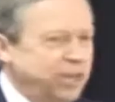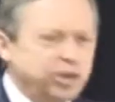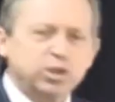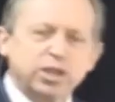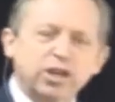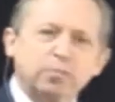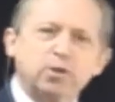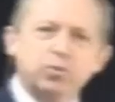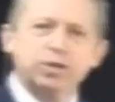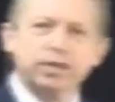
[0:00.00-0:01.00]
But here's how you
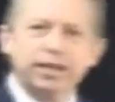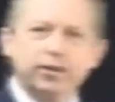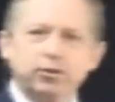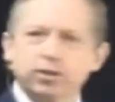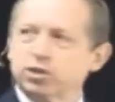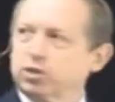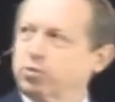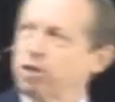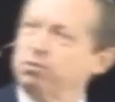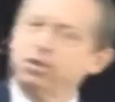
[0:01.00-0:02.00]
put one together. This is
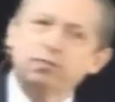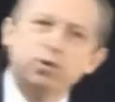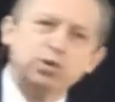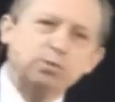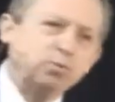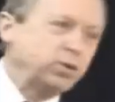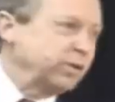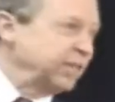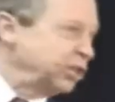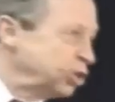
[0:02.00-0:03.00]
probably the most
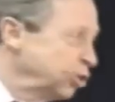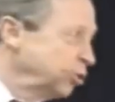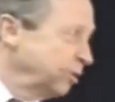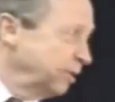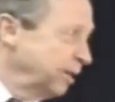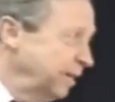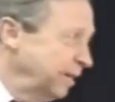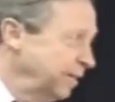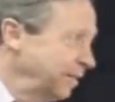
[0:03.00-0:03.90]
important thing I'll show you today,